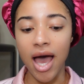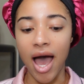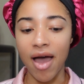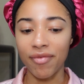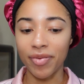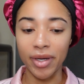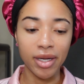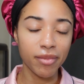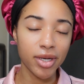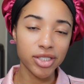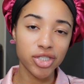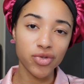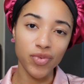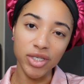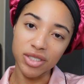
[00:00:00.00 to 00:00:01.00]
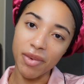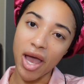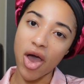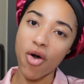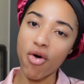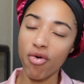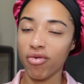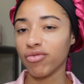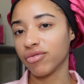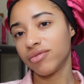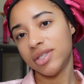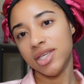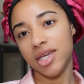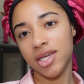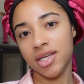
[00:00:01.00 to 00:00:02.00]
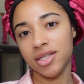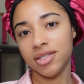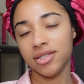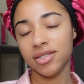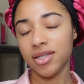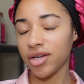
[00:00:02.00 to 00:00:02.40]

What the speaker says: I pretty much switched my whole routine